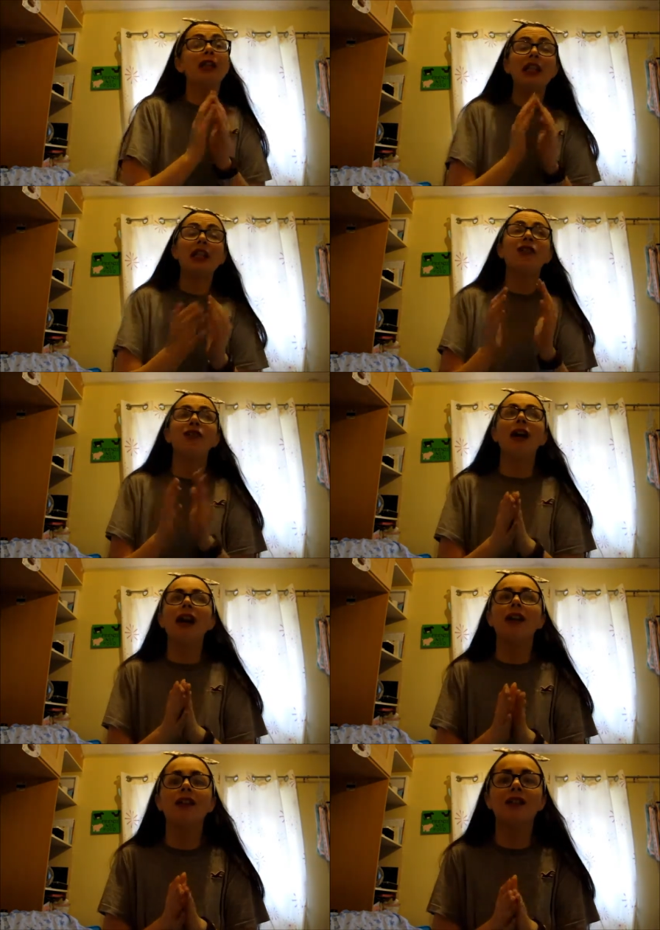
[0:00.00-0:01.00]
really
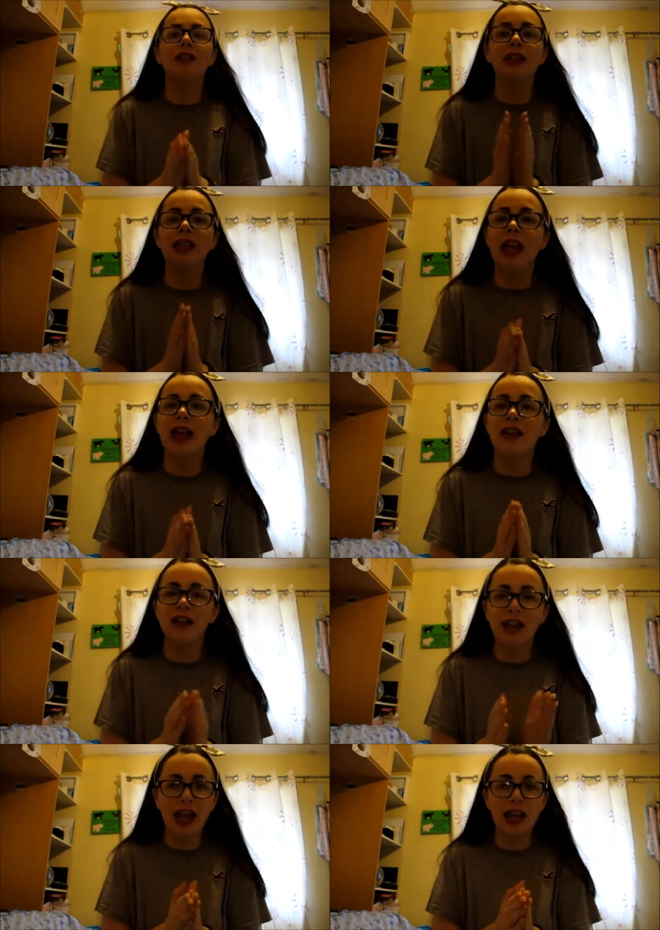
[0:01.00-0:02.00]
cracked the day that
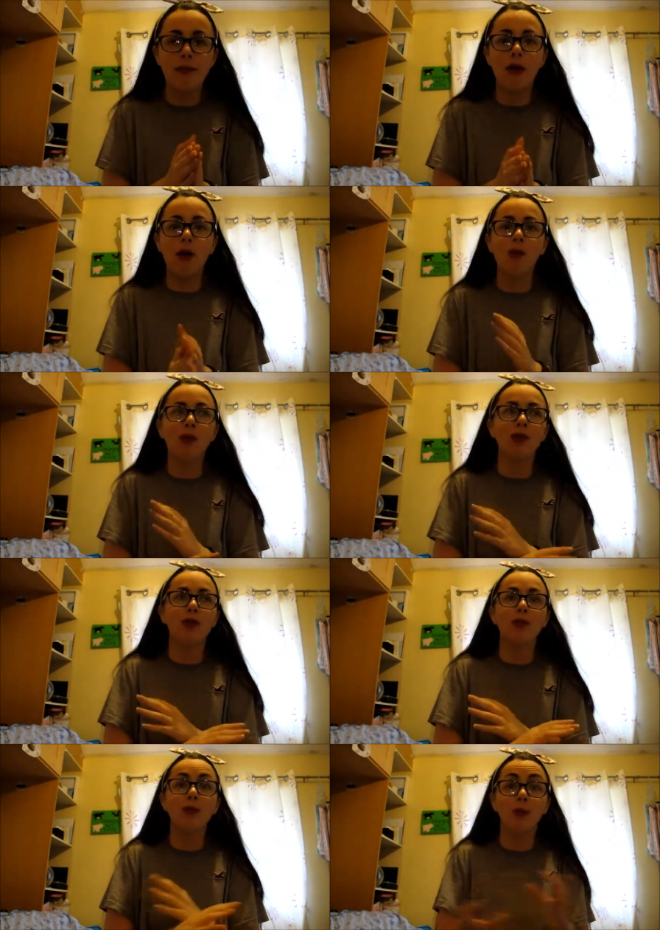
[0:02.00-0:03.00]
I came home and
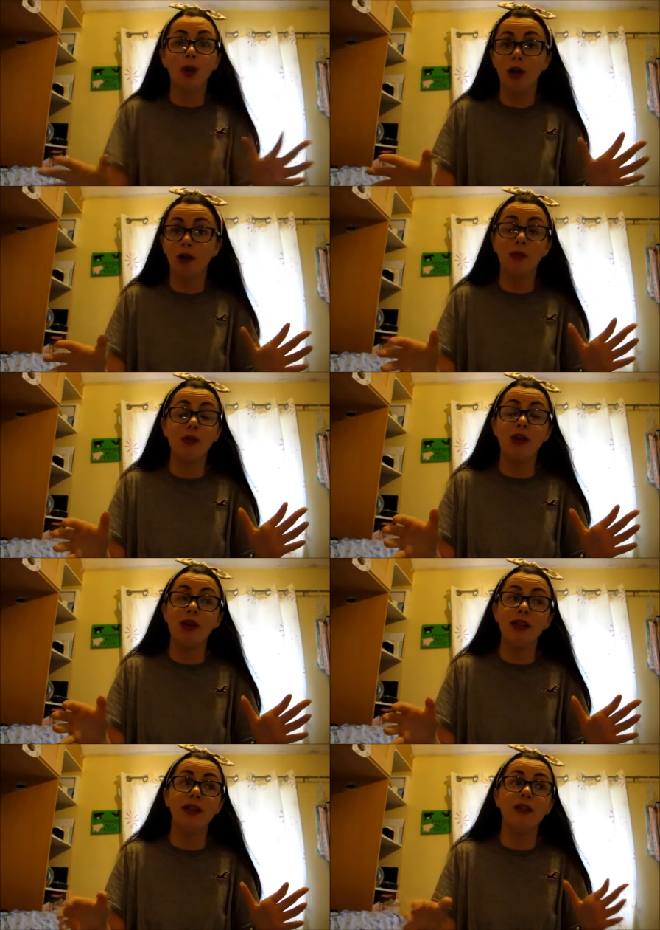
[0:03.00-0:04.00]
just bawled my
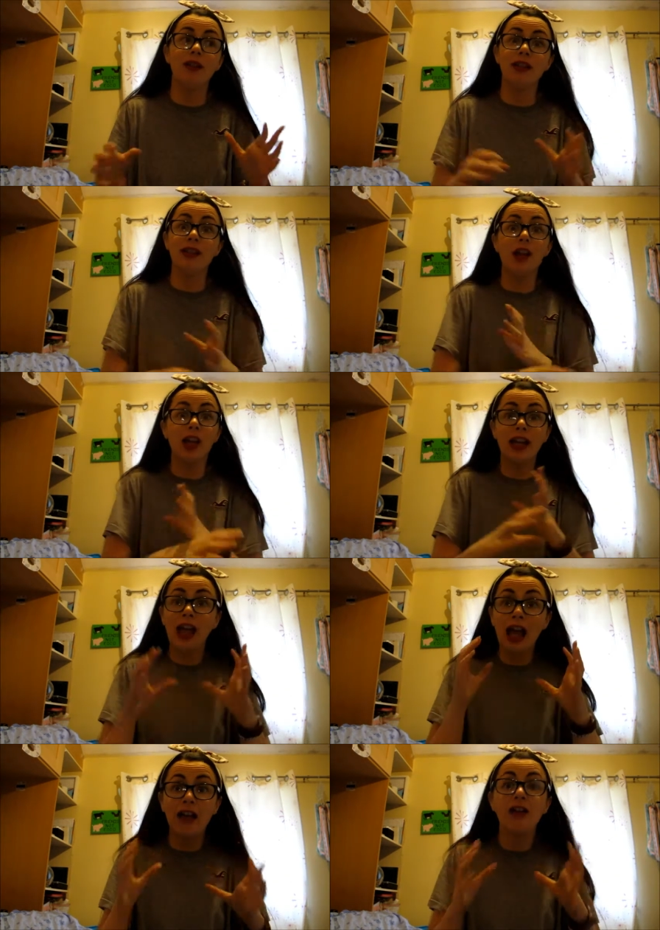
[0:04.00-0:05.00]
eyes out and I was like I
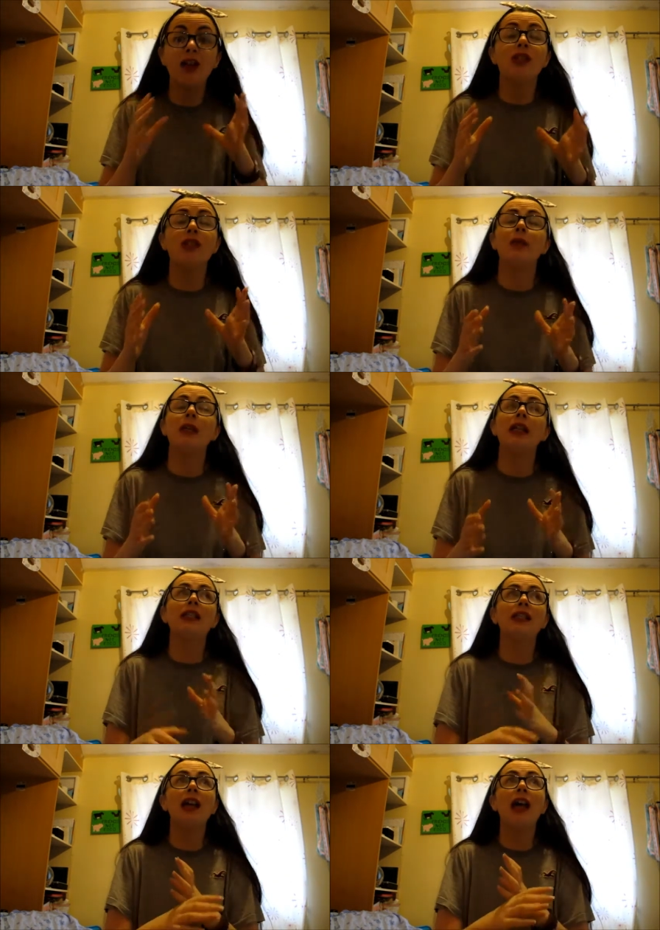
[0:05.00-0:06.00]
cannot do
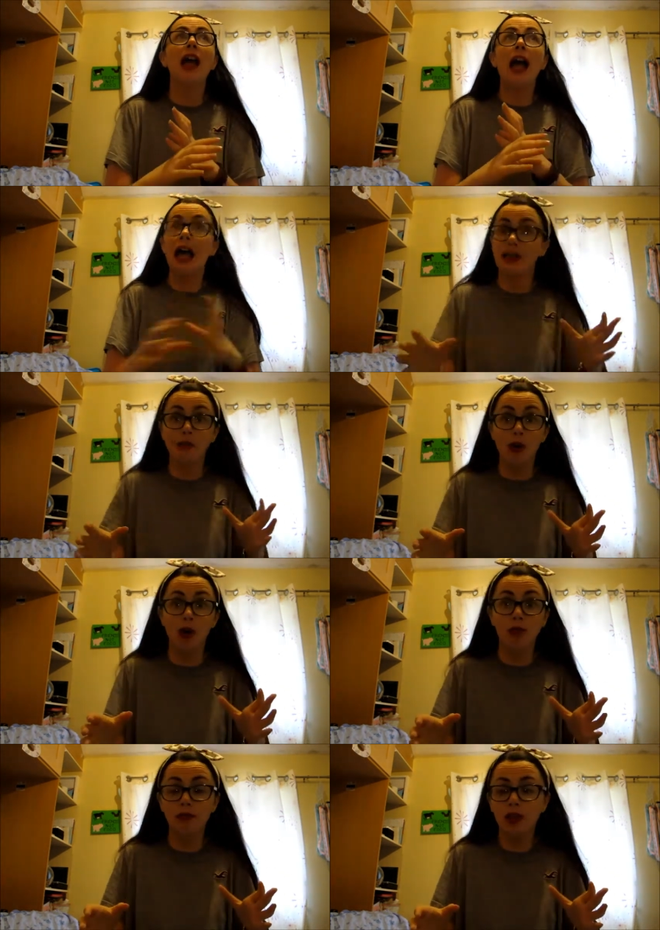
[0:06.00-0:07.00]
this anymore
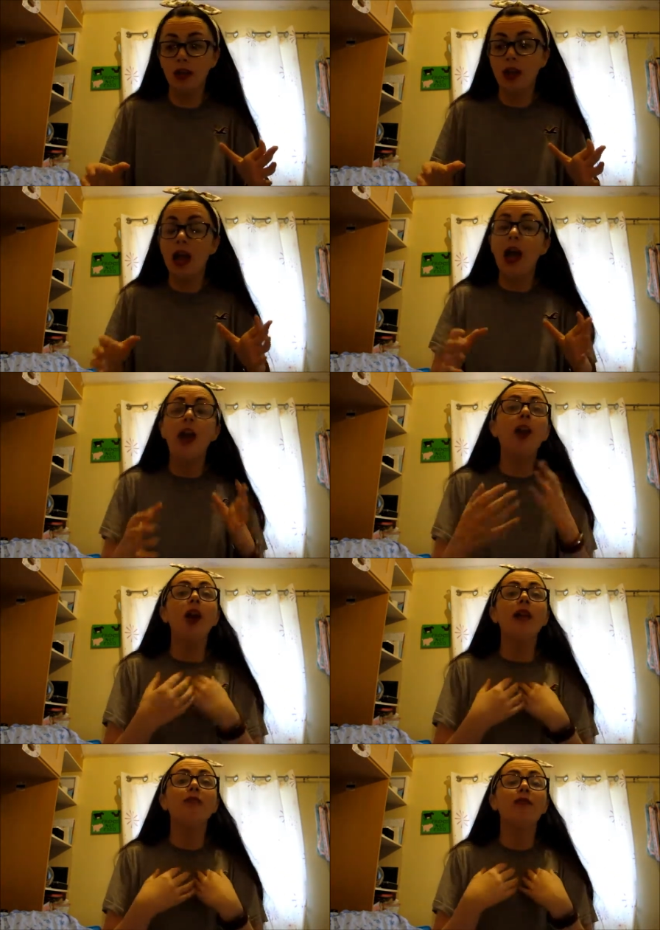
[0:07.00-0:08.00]
and
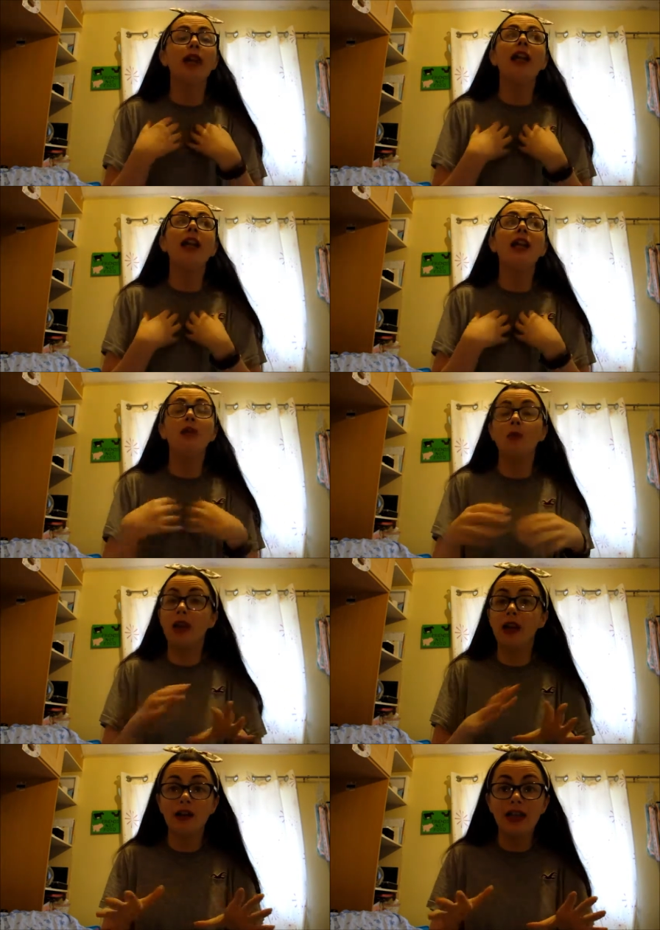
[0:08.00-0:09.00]
I really
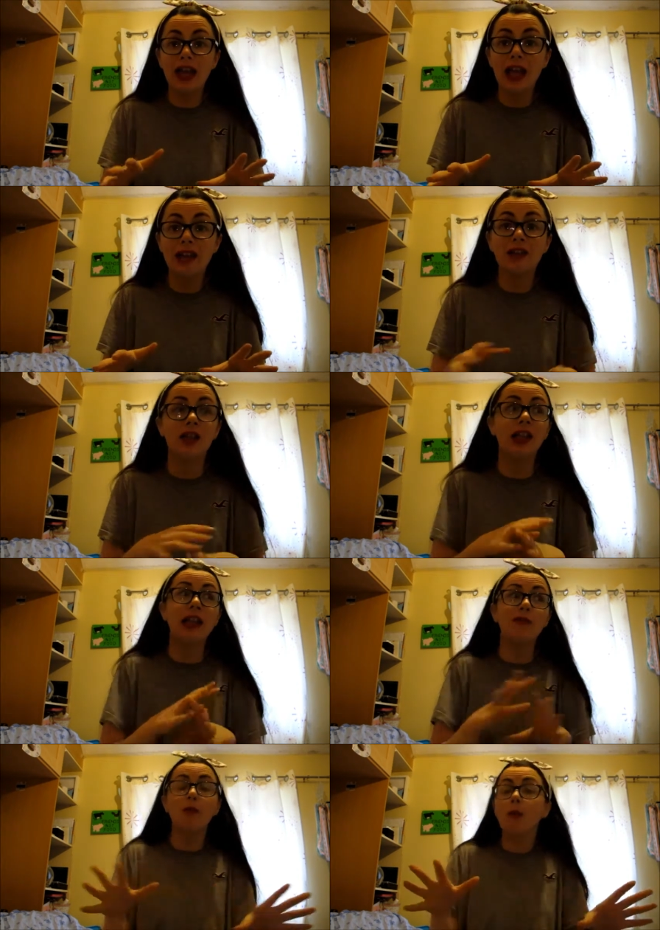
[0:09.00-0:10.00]
quit on things I
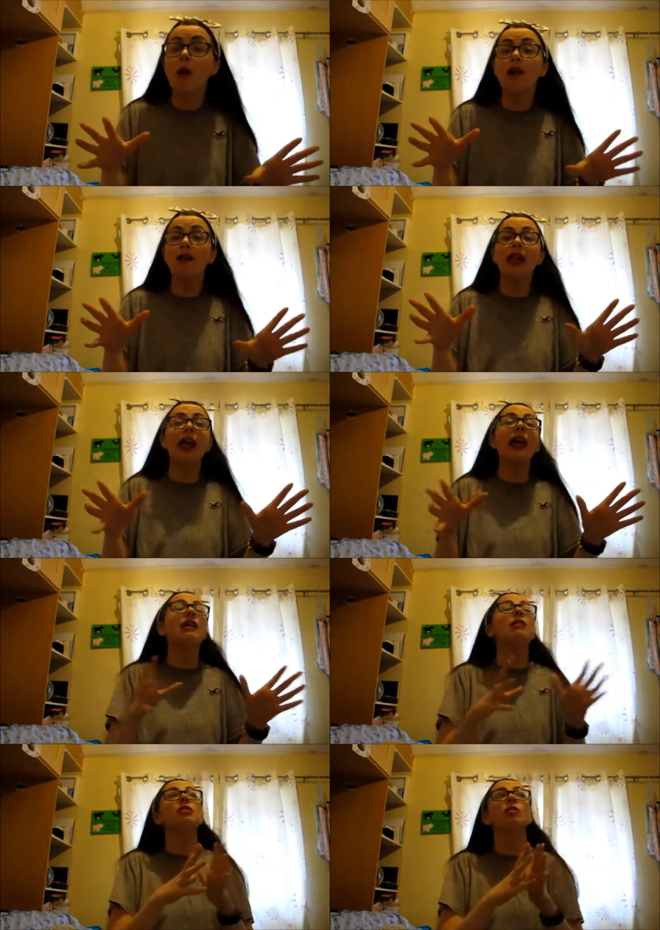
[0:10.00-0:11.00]
give up on
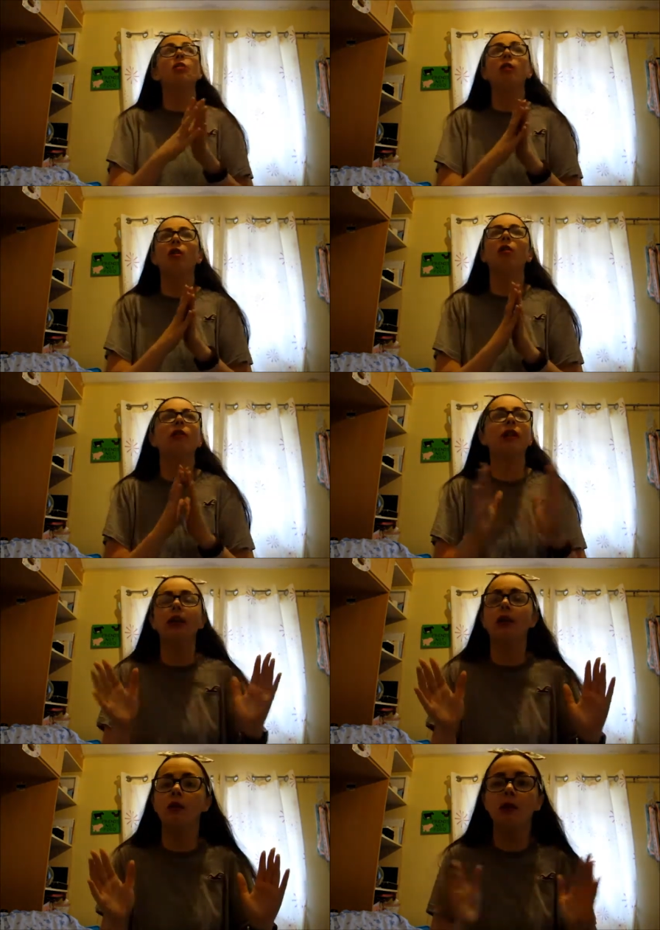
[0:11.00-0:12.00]
things or you
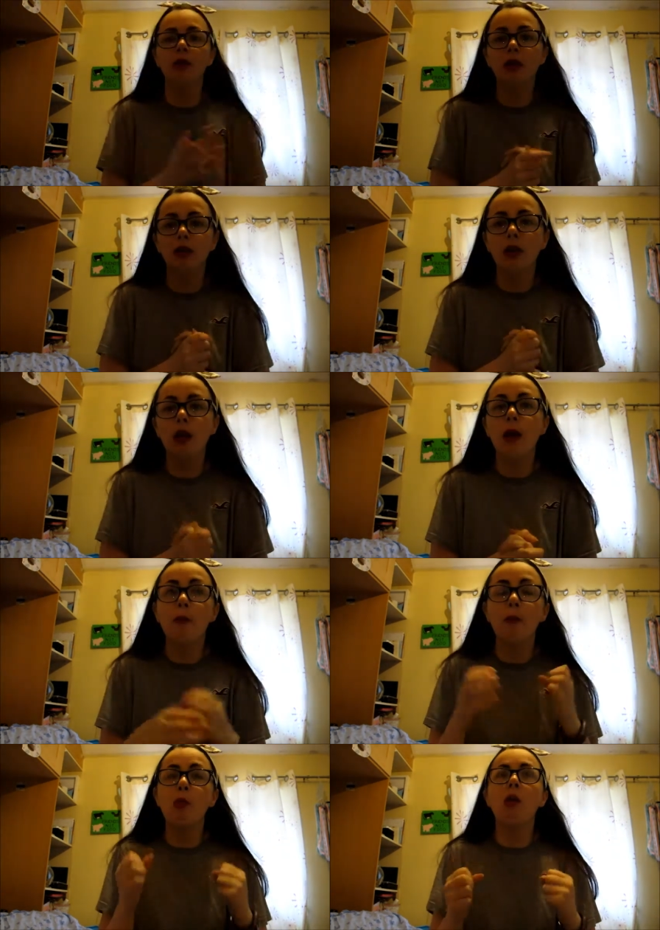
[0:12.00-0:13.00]
know
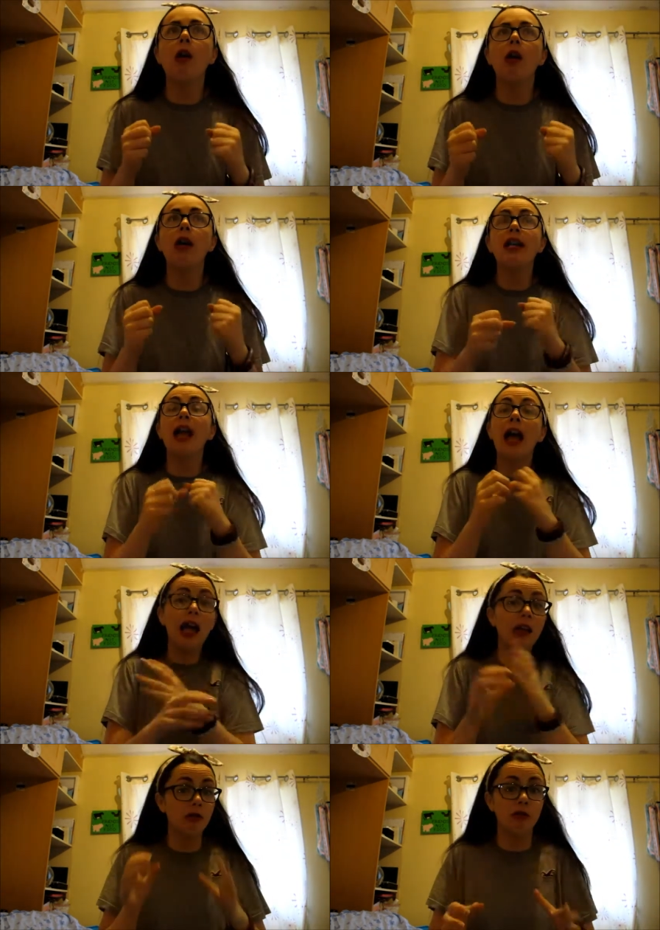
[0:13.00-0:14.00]
but I
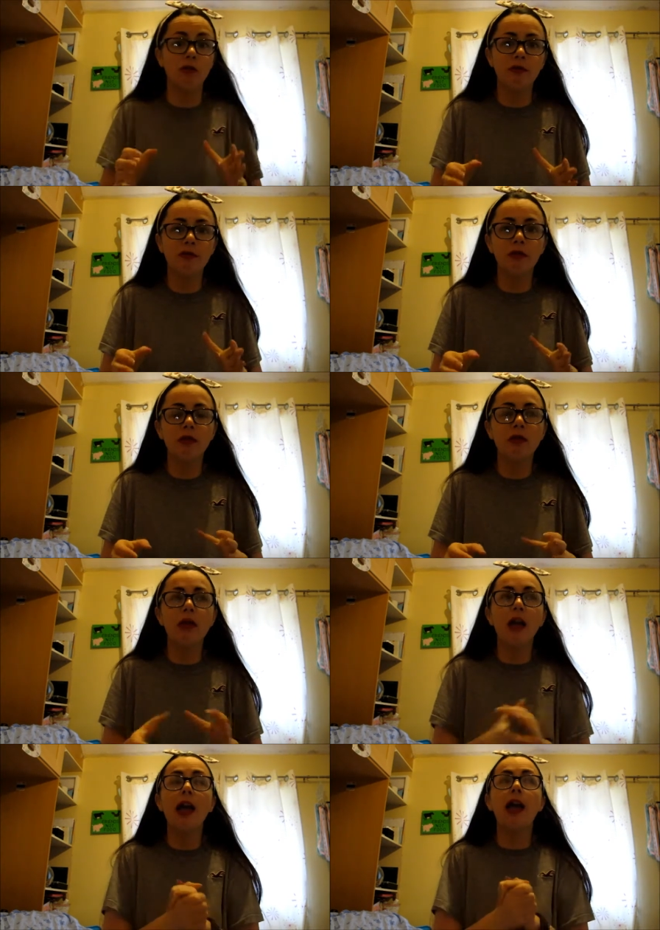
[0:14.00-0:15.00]
had enough
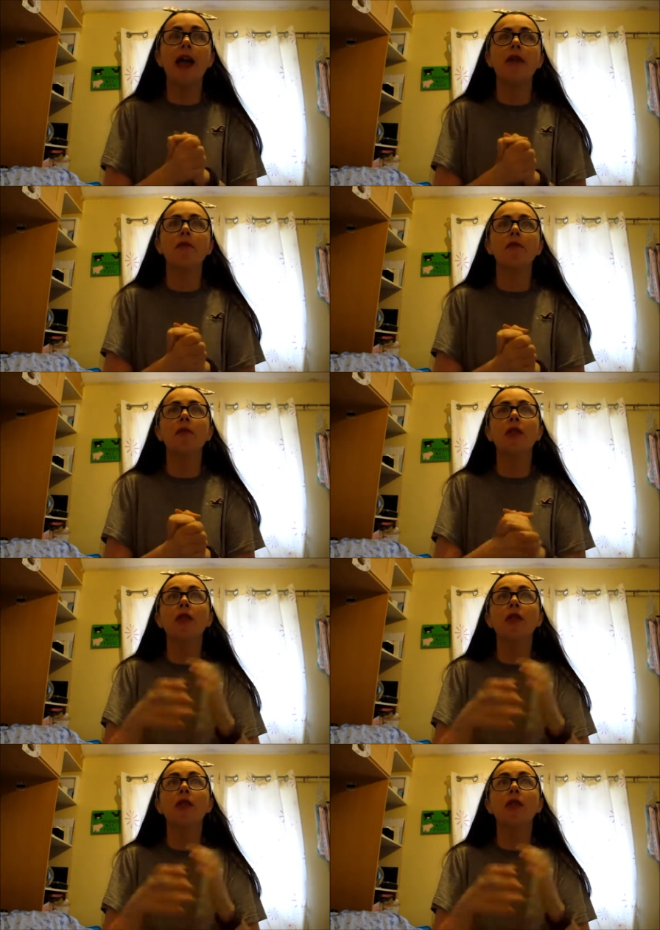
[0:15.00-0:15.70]
um